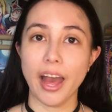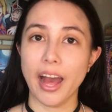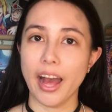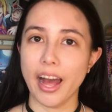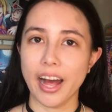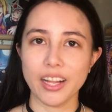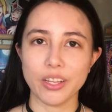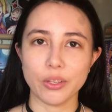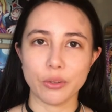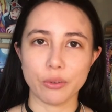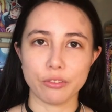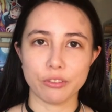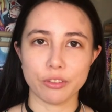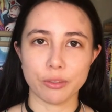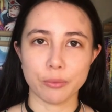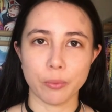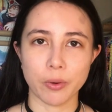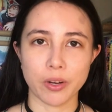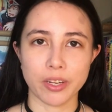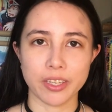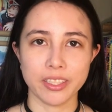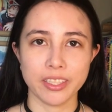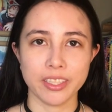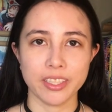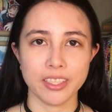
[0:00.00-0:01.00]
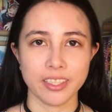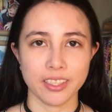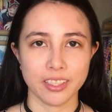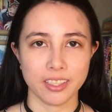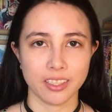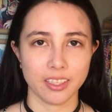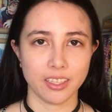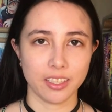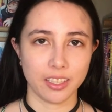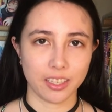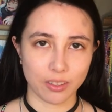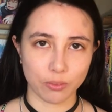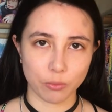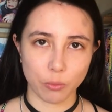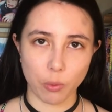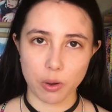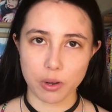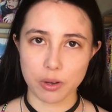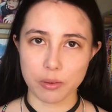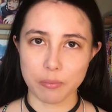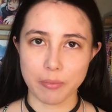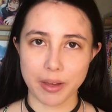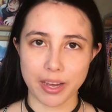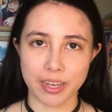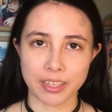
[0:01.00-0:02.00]
Hello everyone, and
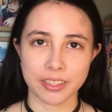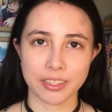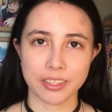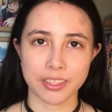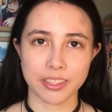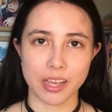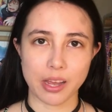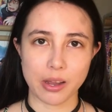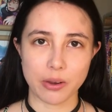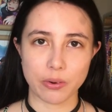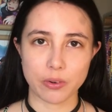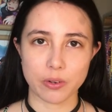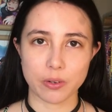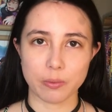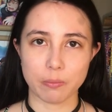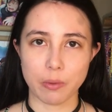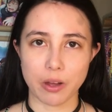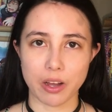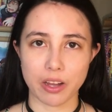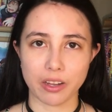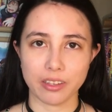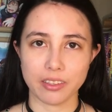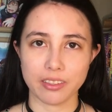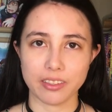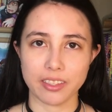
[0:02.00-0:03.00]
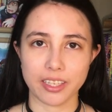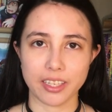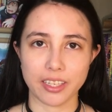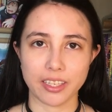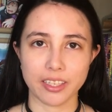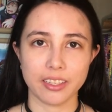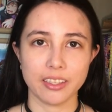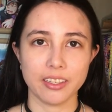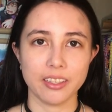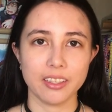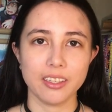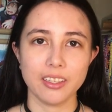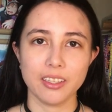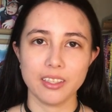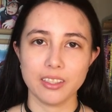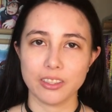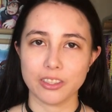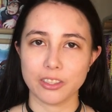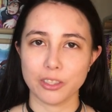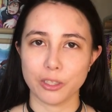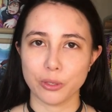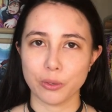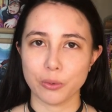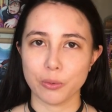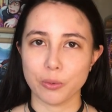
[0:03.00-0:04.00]
welcome back to Sakura Unboxing.
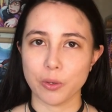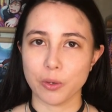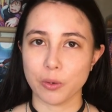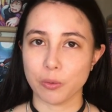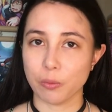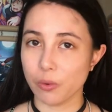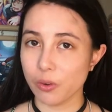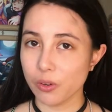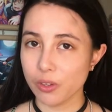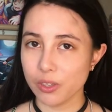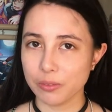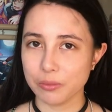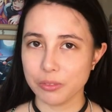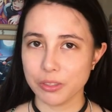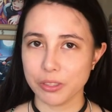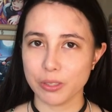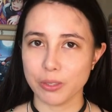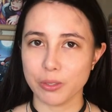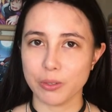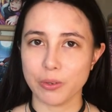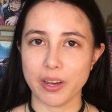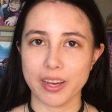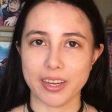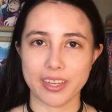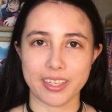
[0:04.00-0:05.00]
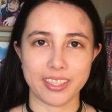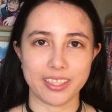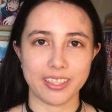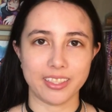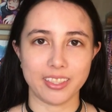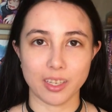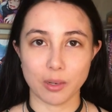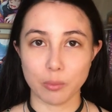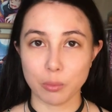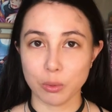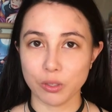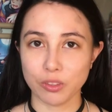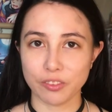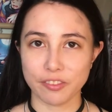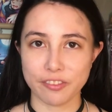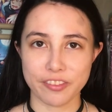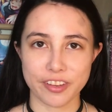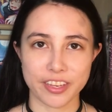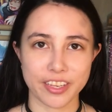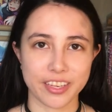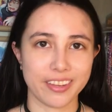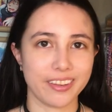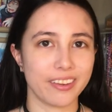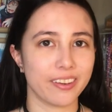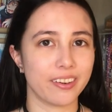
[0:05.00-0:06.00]
So, welcome to a double
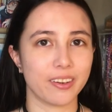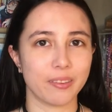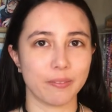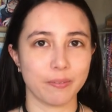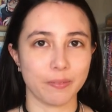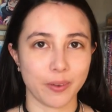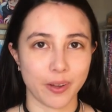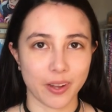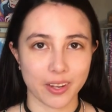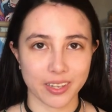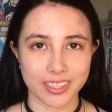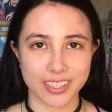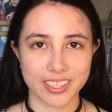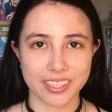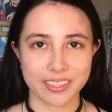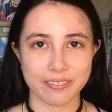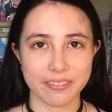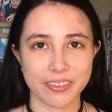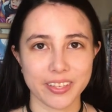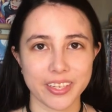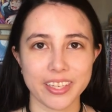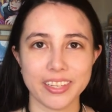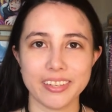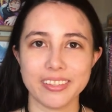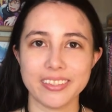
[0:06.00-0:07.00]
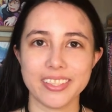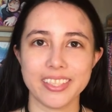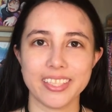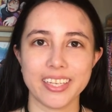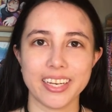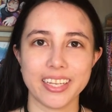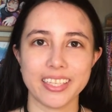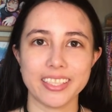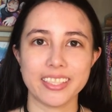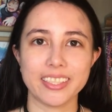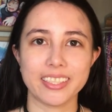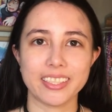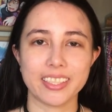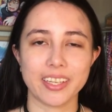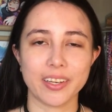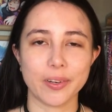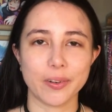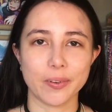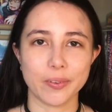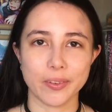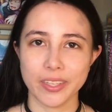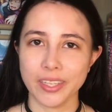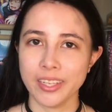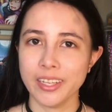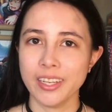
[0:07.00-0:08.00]
figure unboxing video today.
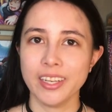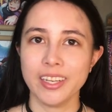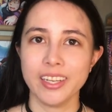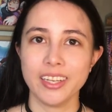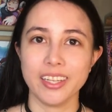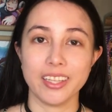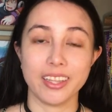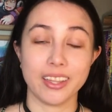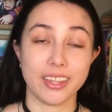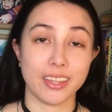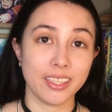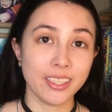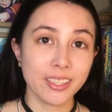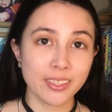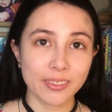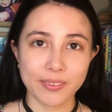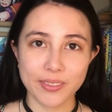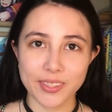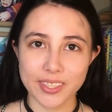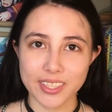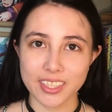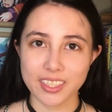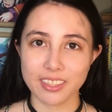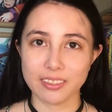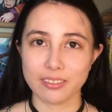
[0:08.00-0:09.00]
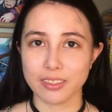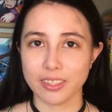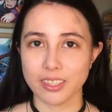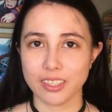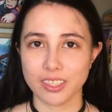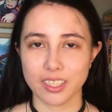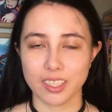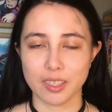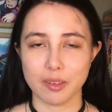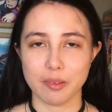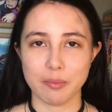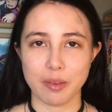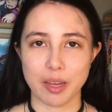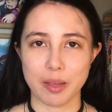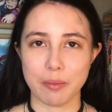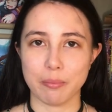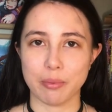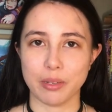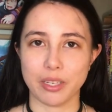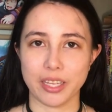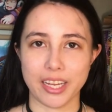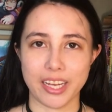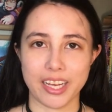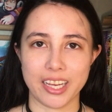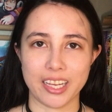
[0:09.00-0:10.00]
So, this wasn't originally my
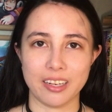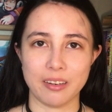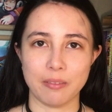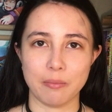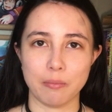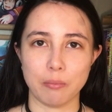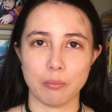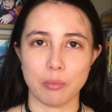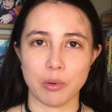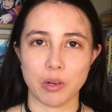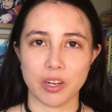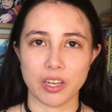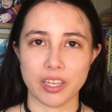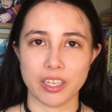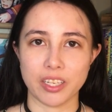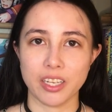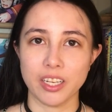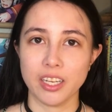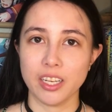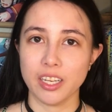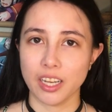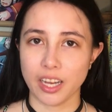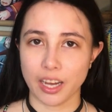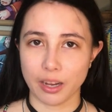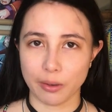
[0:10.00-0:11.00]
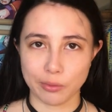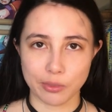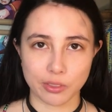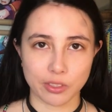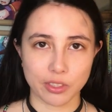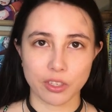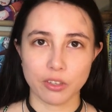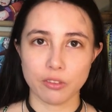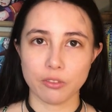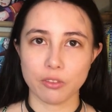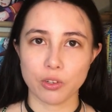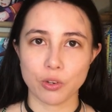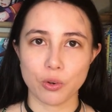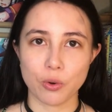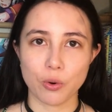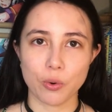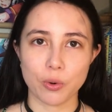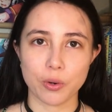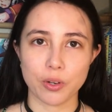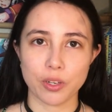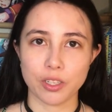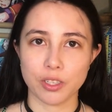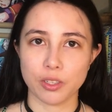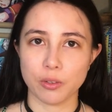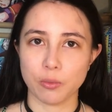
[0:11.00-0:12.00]
plan, but I was going to
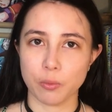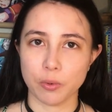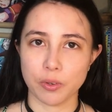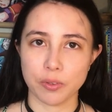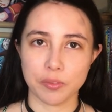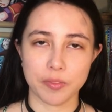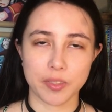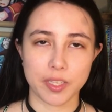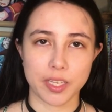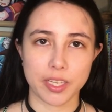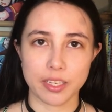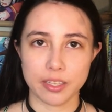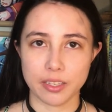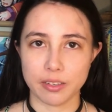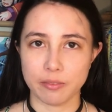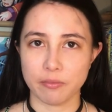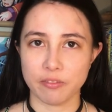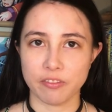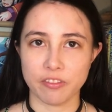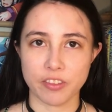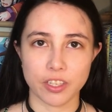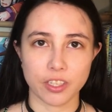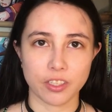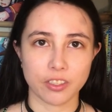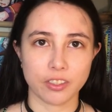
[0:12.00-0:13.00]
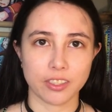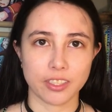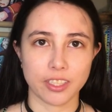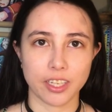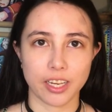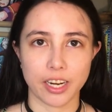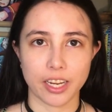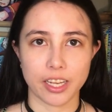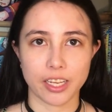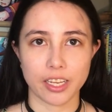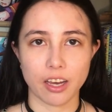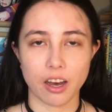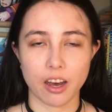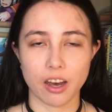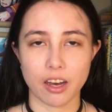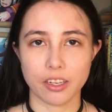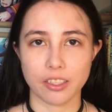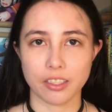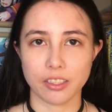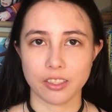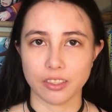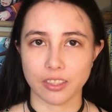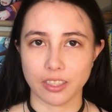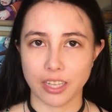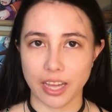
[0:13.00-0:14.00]
record one of the figures that I
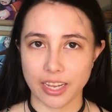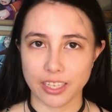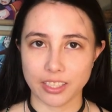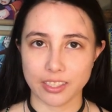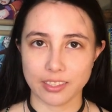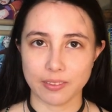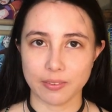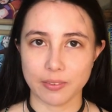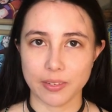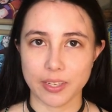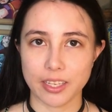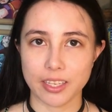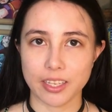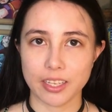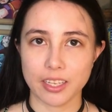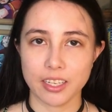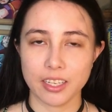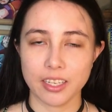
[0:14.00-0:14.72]
got last week